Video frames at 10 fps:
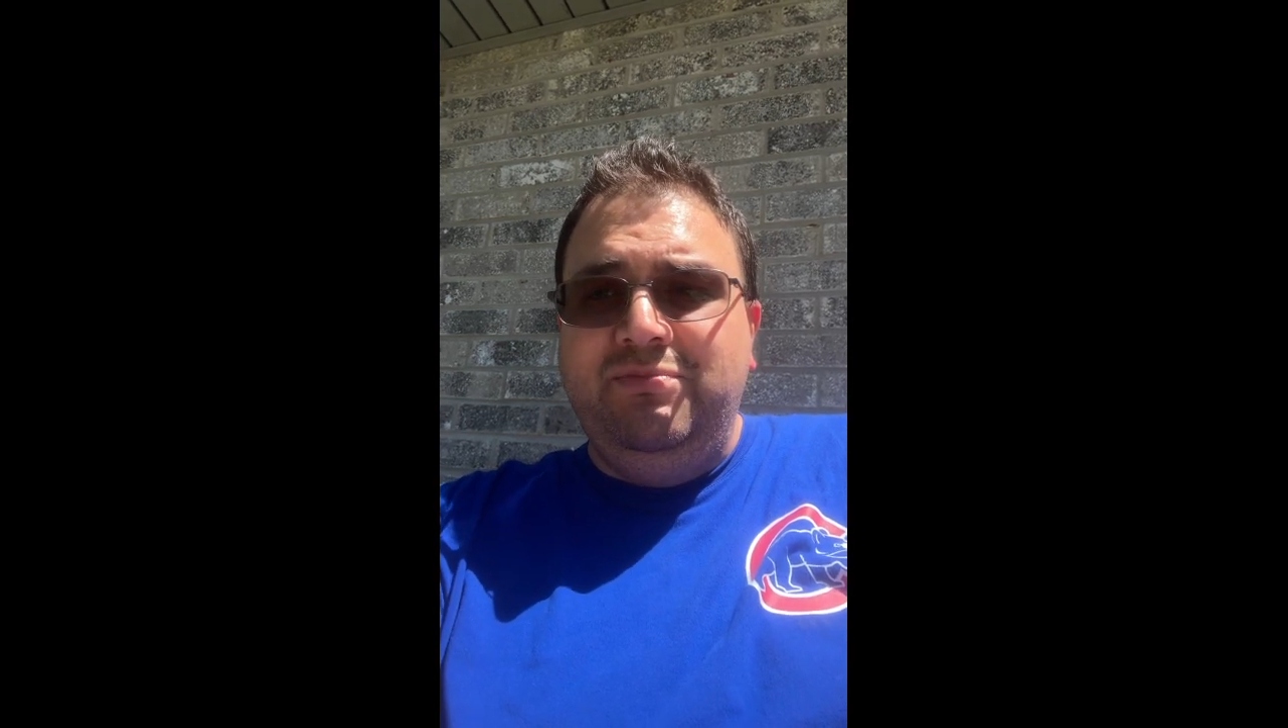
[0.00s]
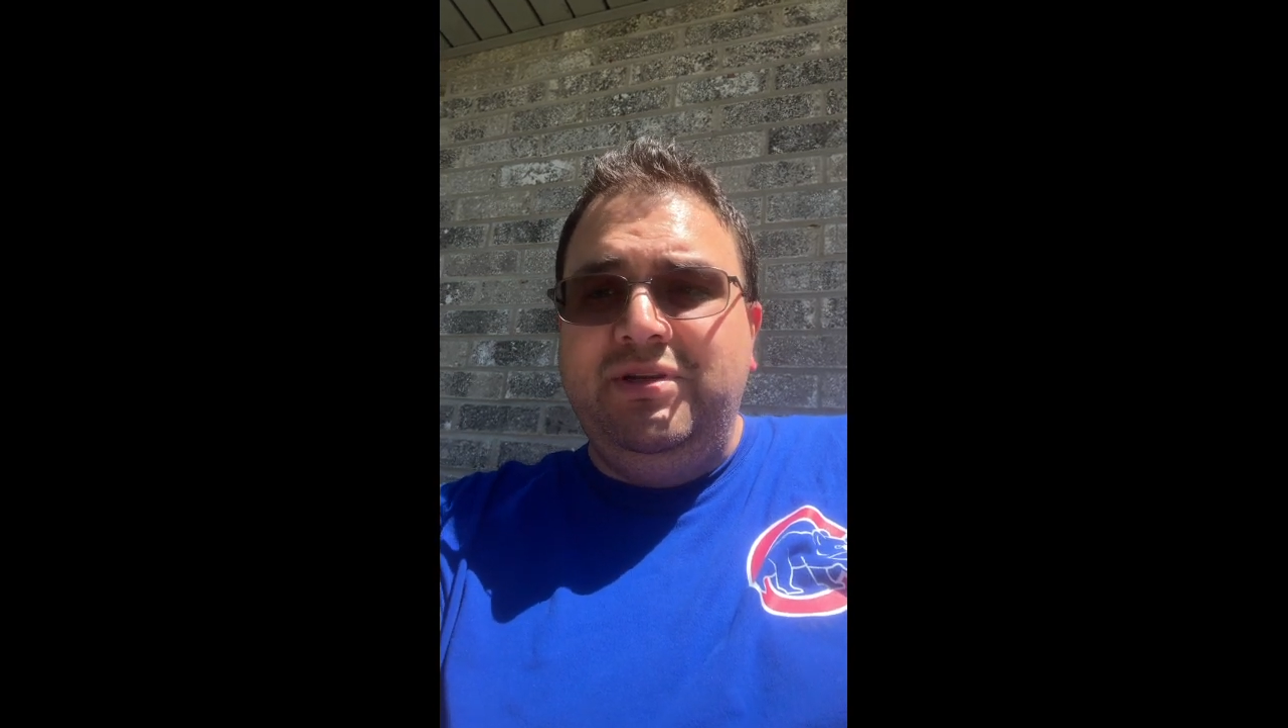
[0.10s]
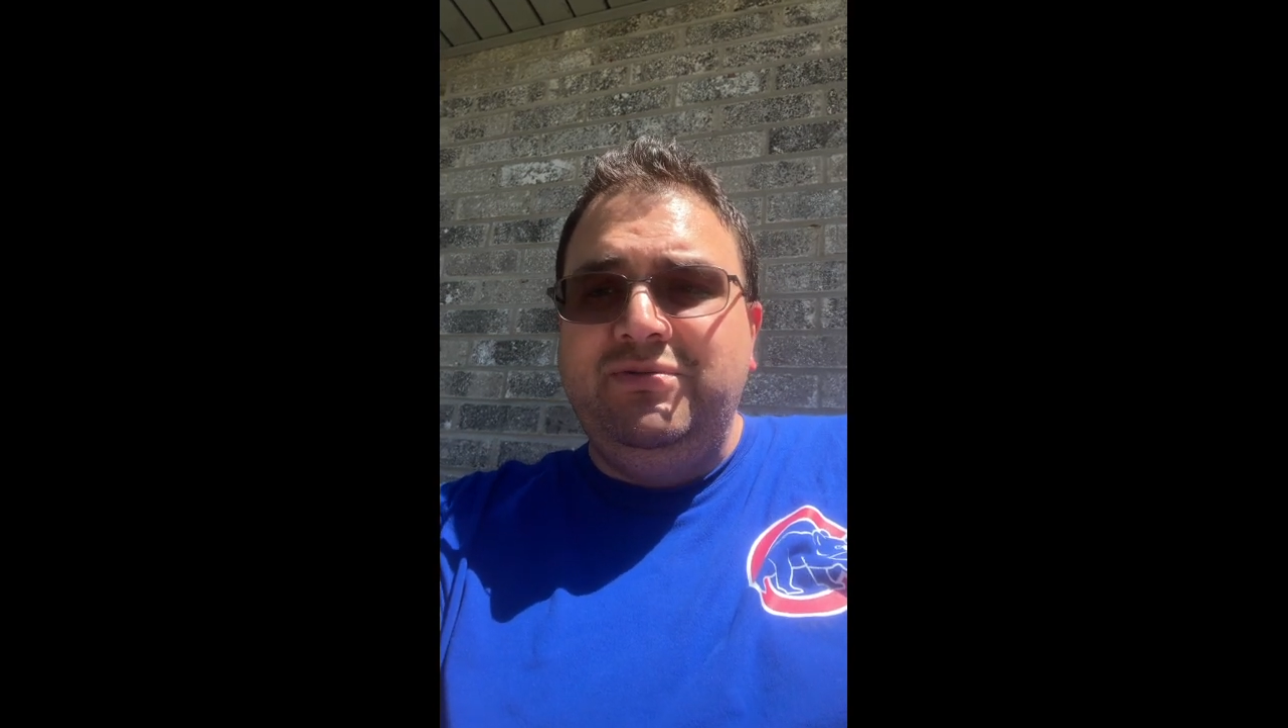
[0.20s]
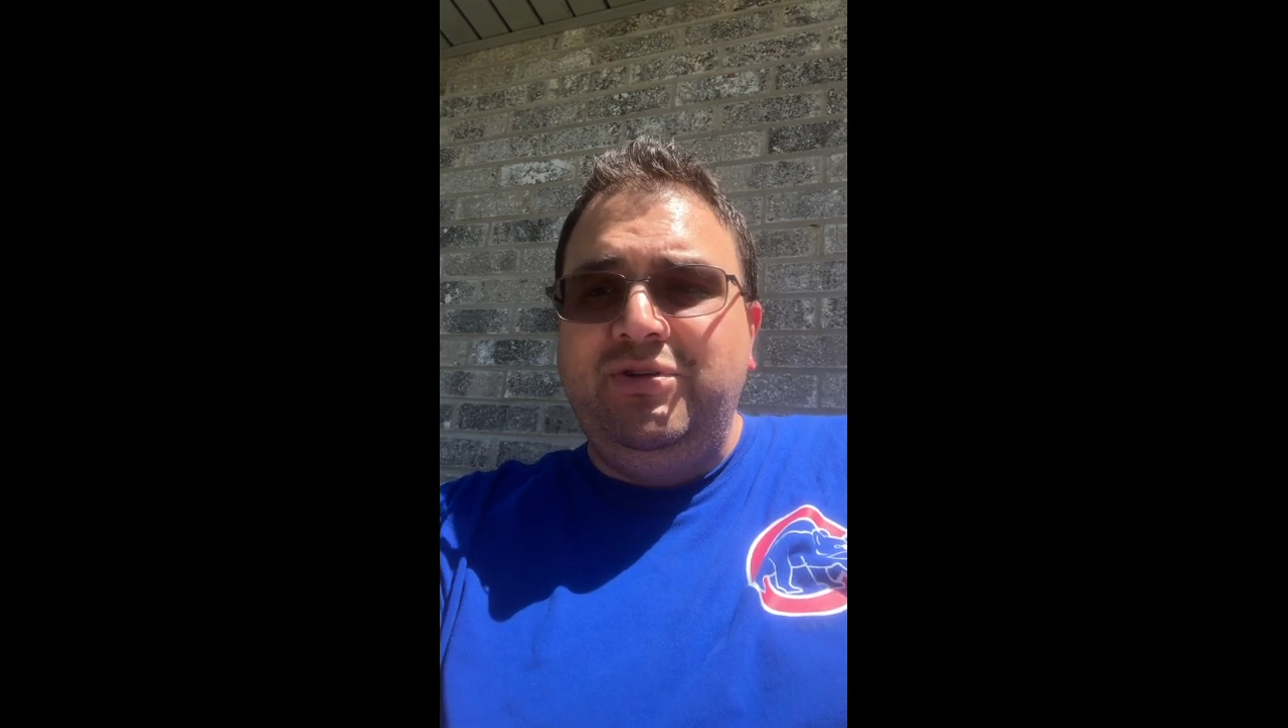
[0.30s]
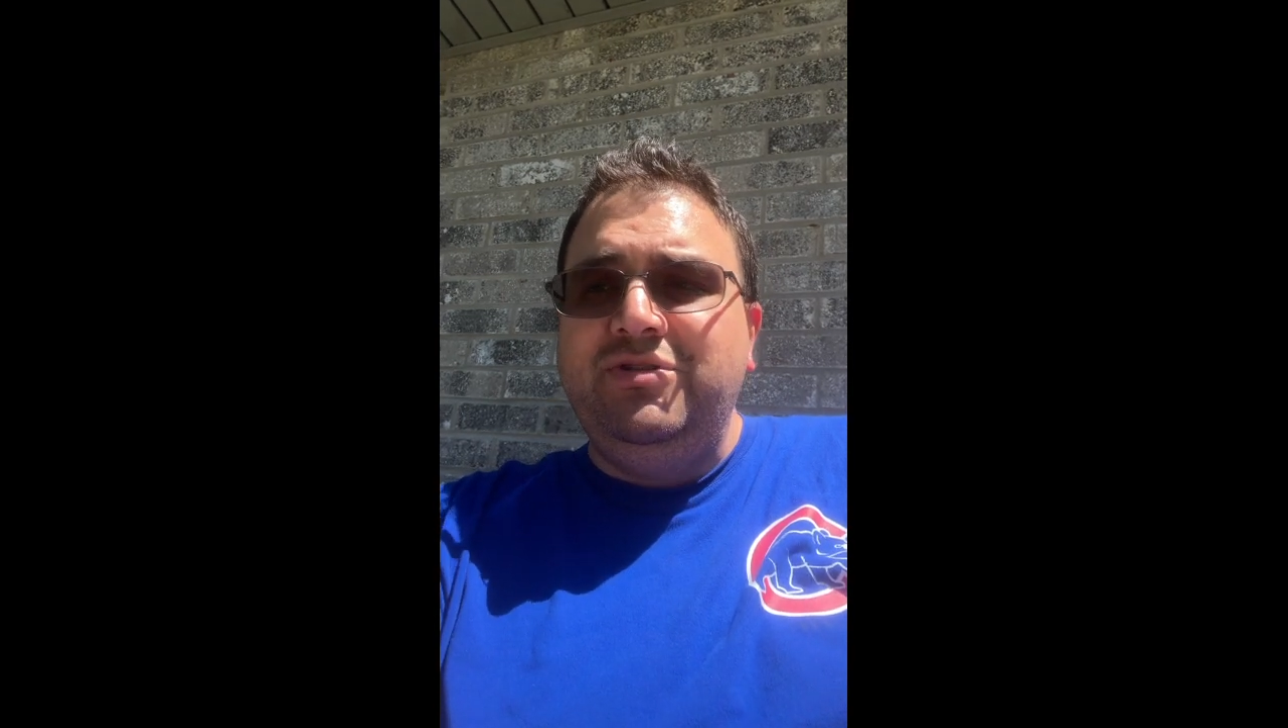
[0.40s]
but it
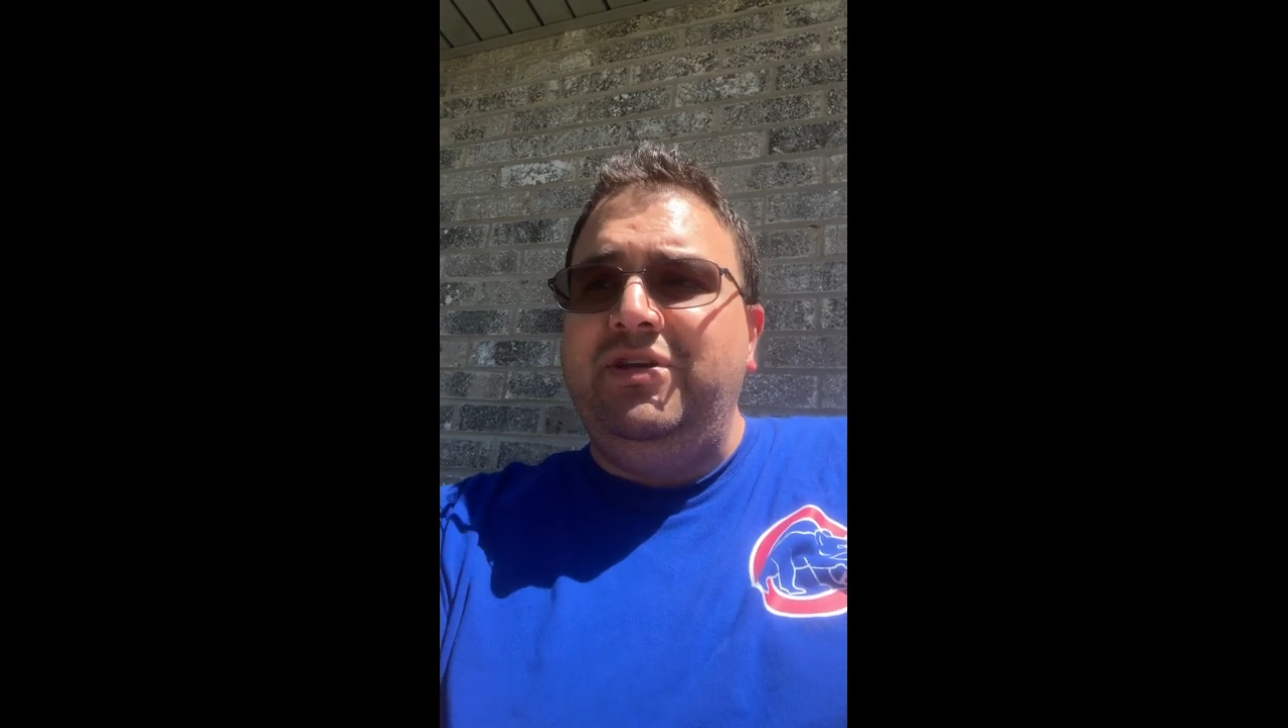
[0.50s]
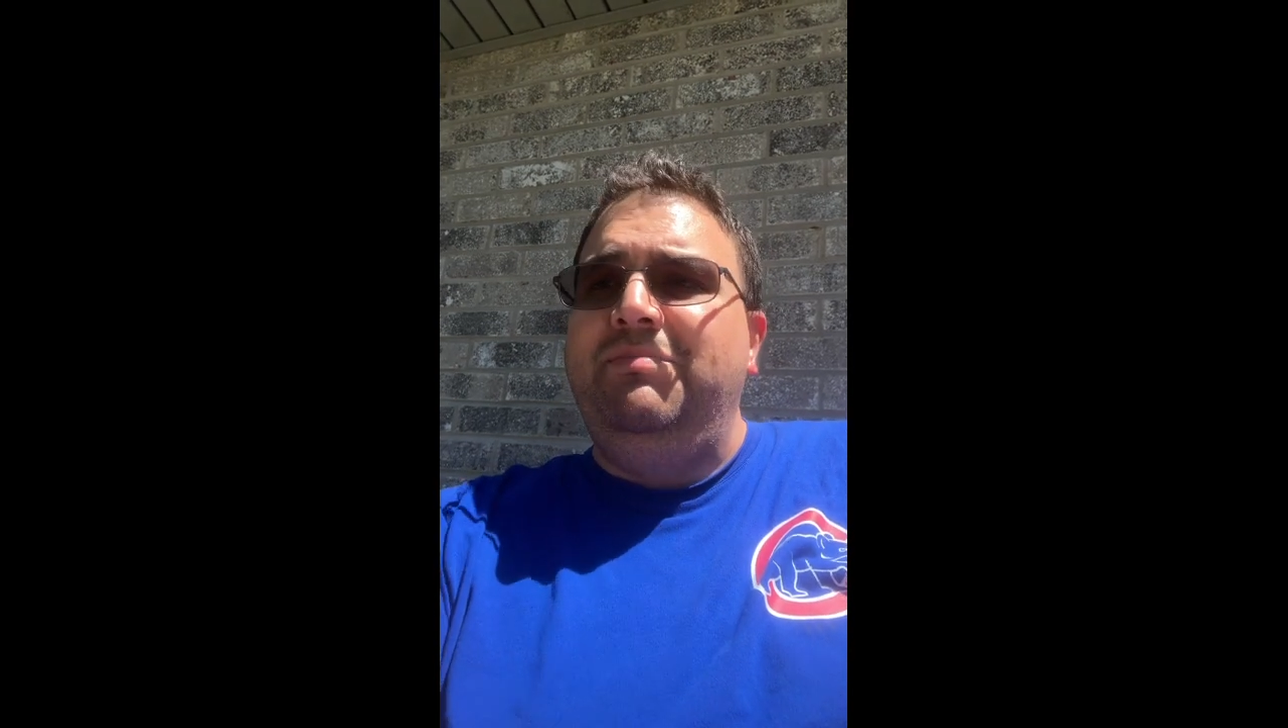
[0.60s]
was usually